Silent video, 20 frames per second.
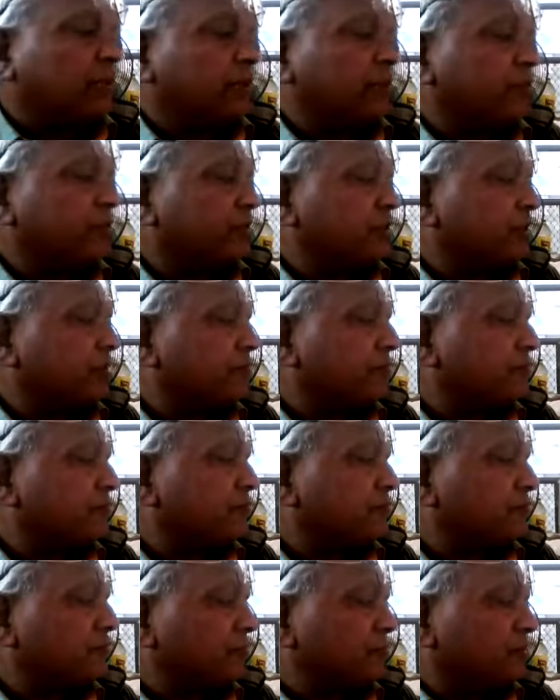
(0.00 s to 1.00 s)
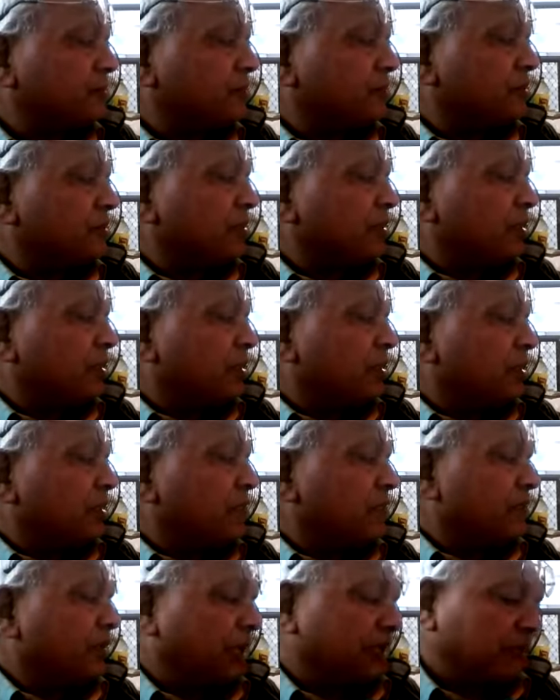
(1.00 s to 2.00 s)
we see,
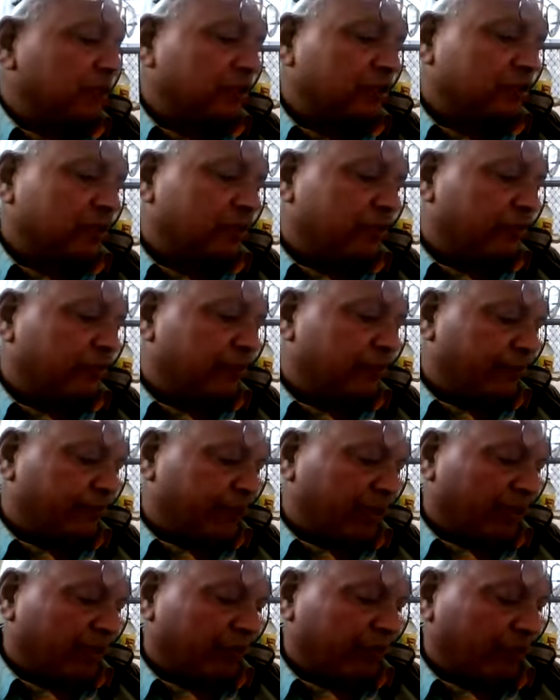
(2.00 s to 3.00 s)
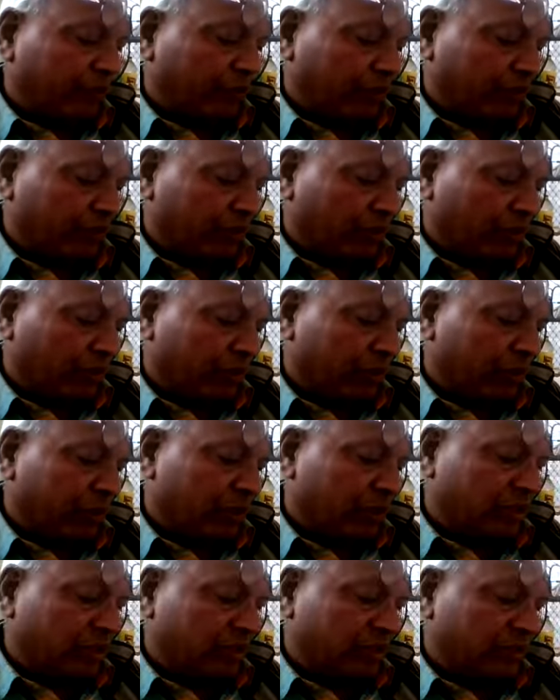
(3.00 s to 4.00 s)
I'll just give a brief on
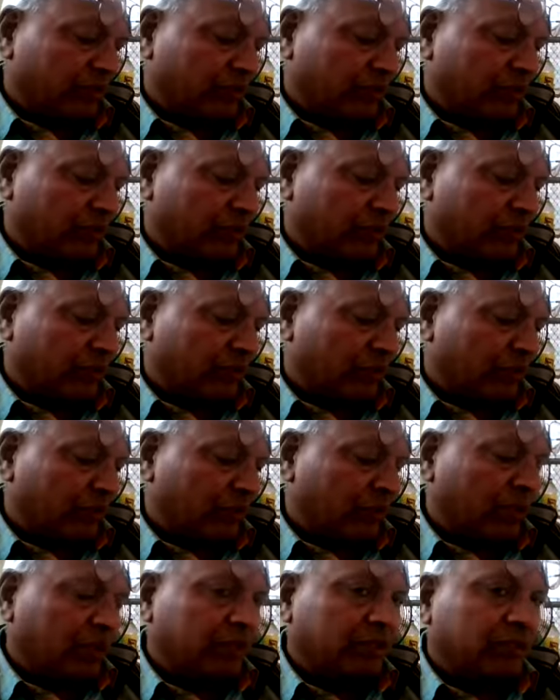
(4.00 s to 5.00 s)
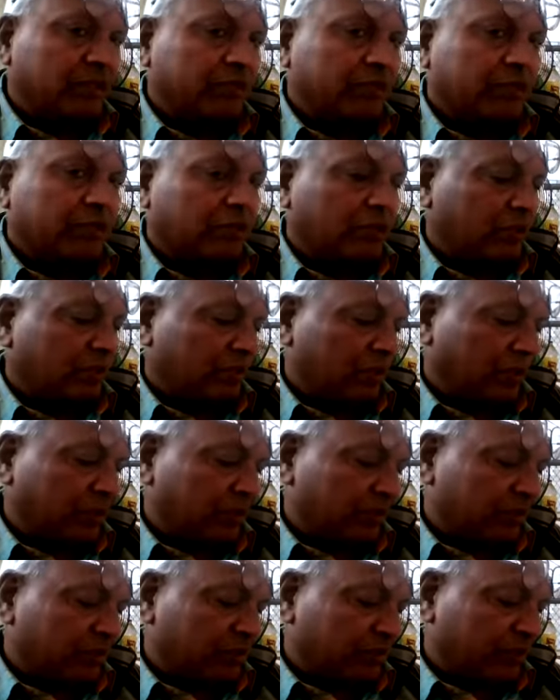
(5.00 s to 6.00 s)
coordinations. And here,
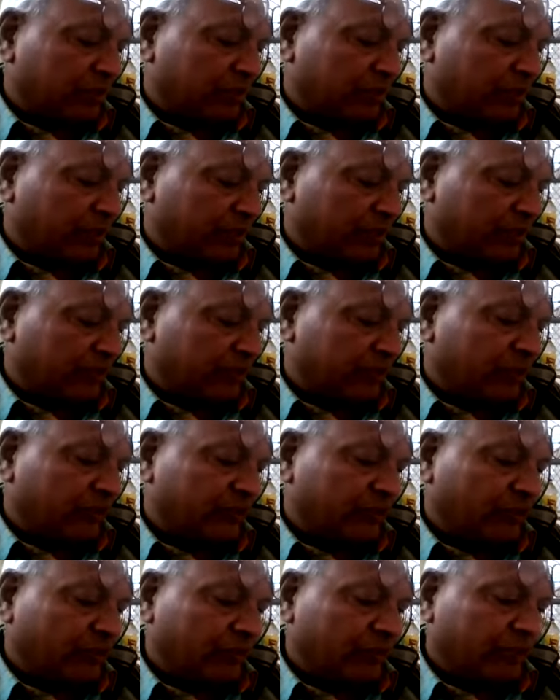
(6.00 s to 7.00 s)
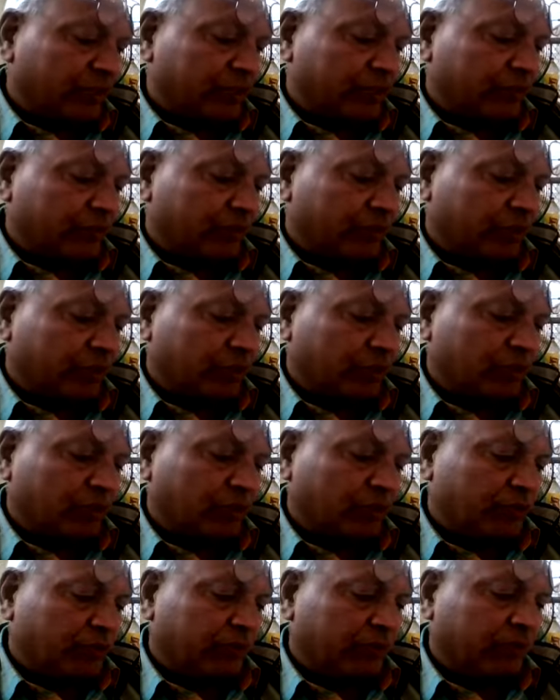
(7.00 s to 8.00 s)
since contract is fully
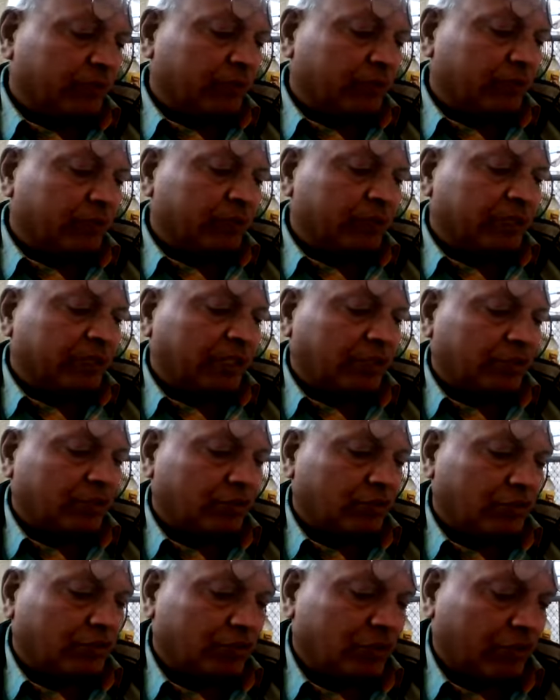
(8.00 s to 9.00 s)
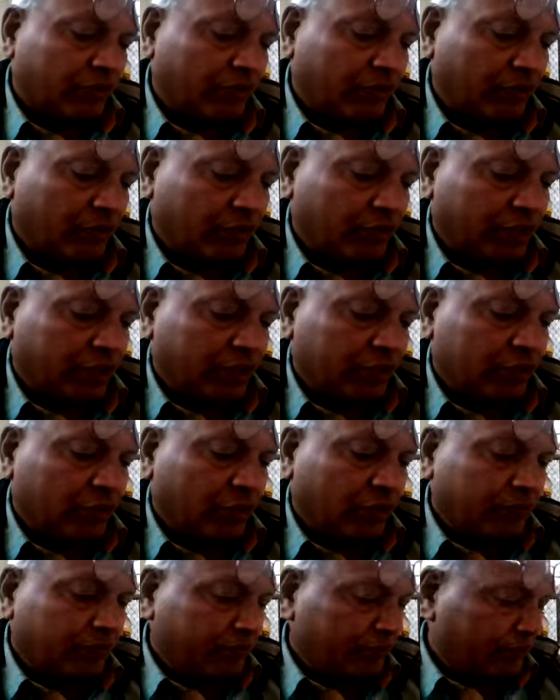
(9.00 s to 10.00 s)
responsible for complete execution of contract
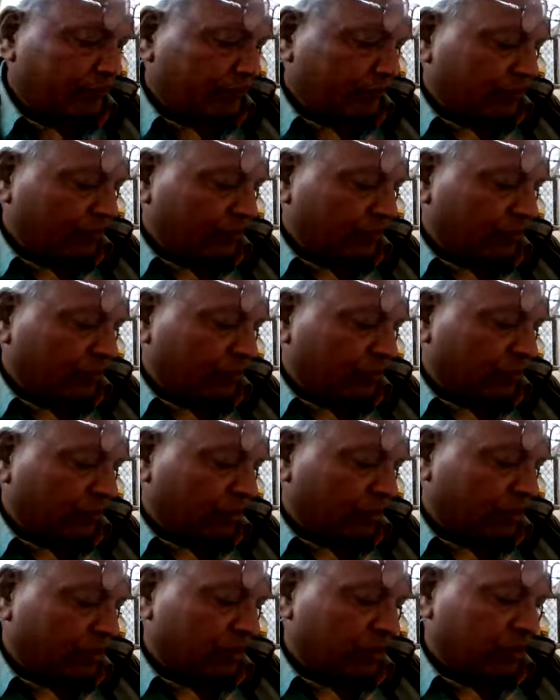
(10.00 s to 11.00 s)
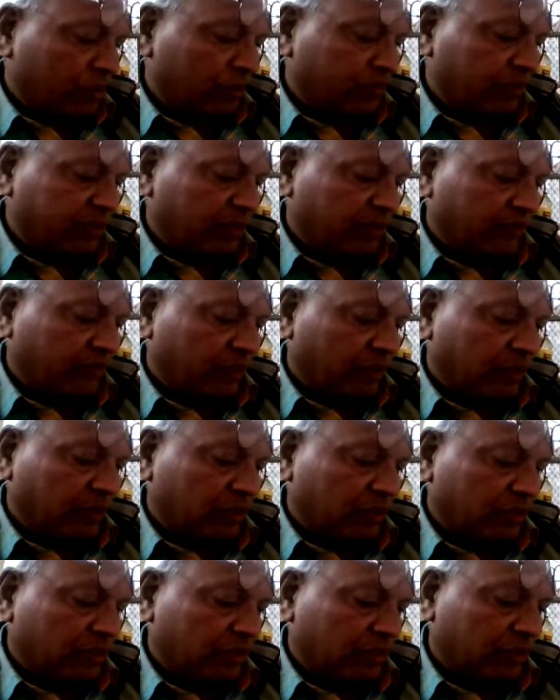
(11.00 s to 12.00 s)
job, engineer
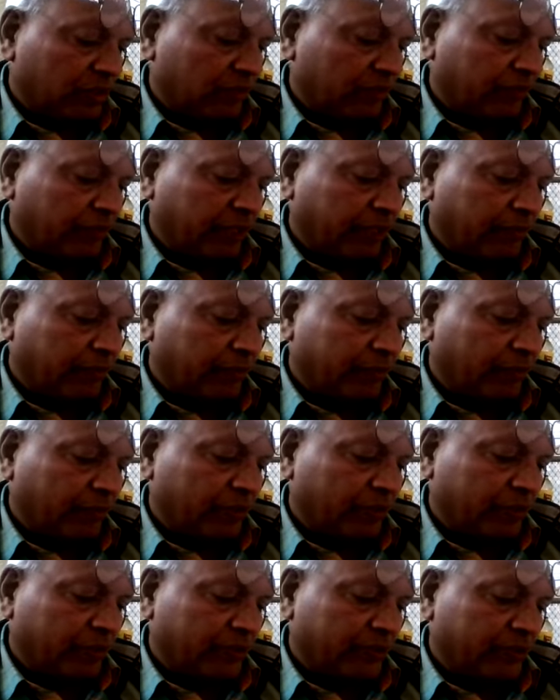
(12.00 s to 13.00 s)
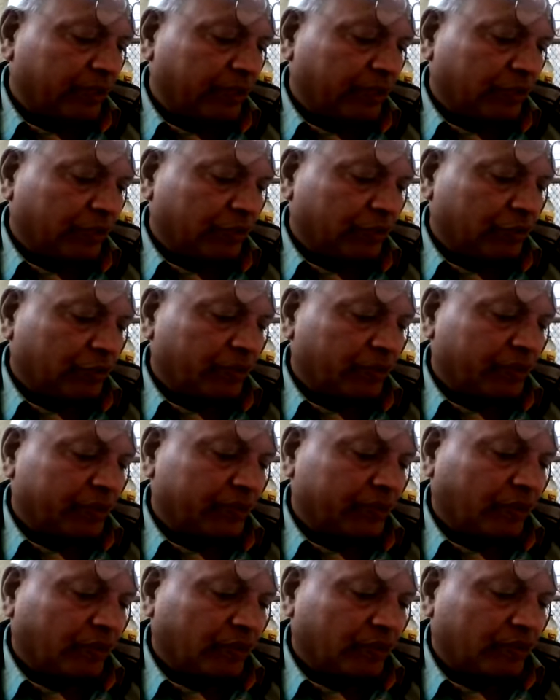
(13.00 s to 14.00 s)
specifications is a very important status to be
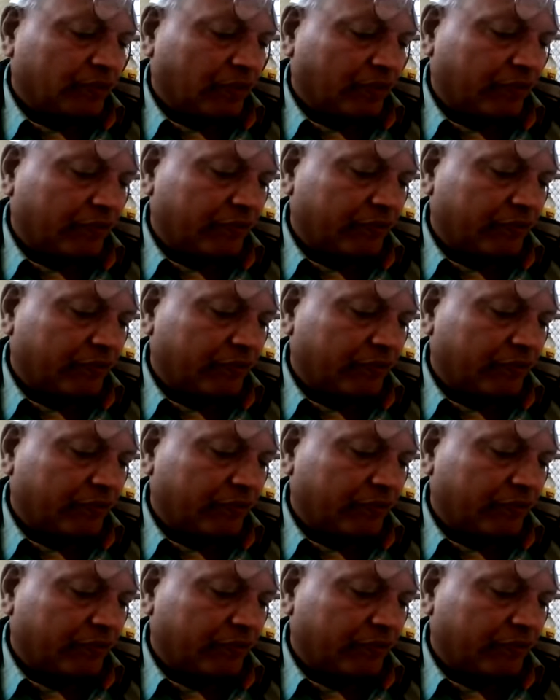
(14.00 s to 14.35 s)
disposed of